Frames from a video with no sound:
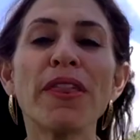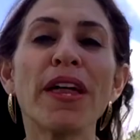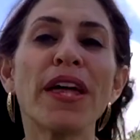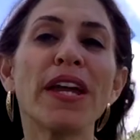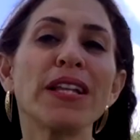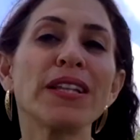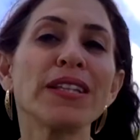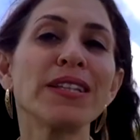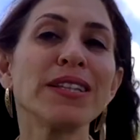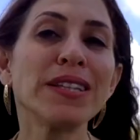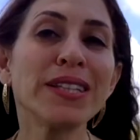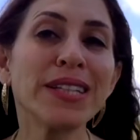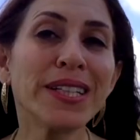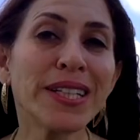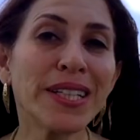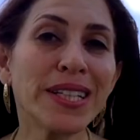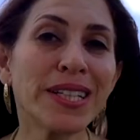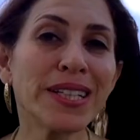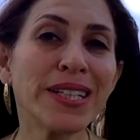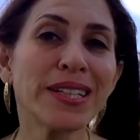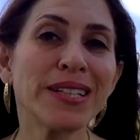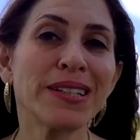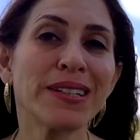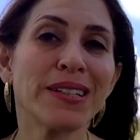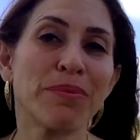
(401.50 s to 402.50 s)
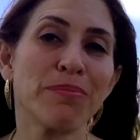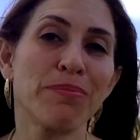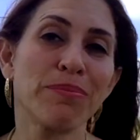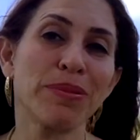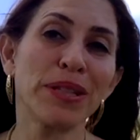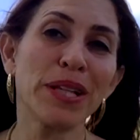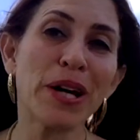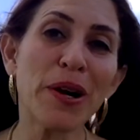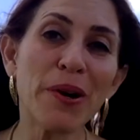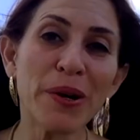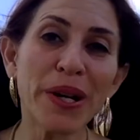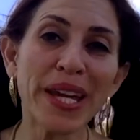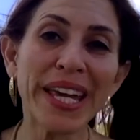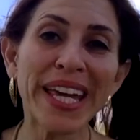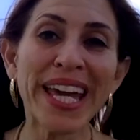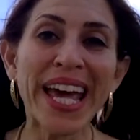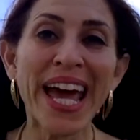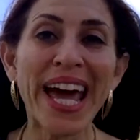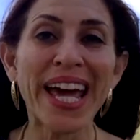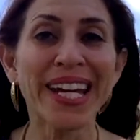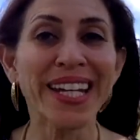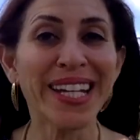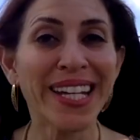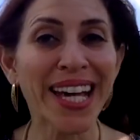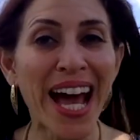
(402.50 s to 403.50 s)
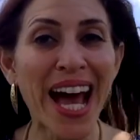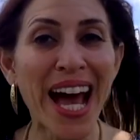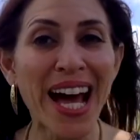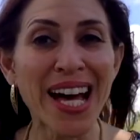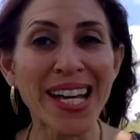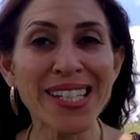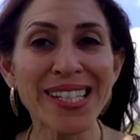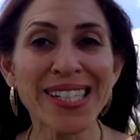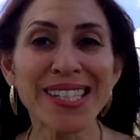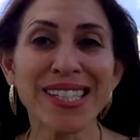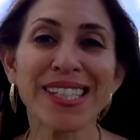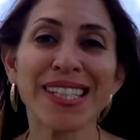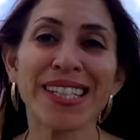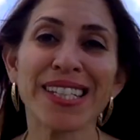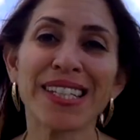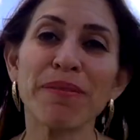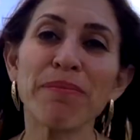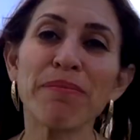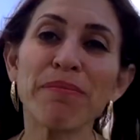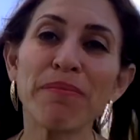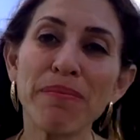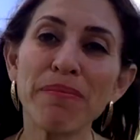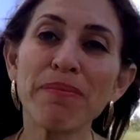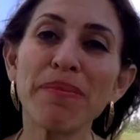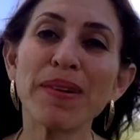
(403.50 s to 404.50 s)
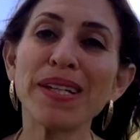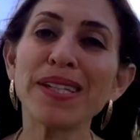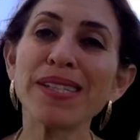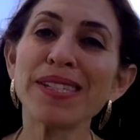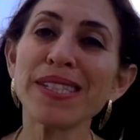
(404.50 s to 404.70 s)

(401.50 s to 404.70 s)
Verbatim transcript: that a little bloating and gas mm,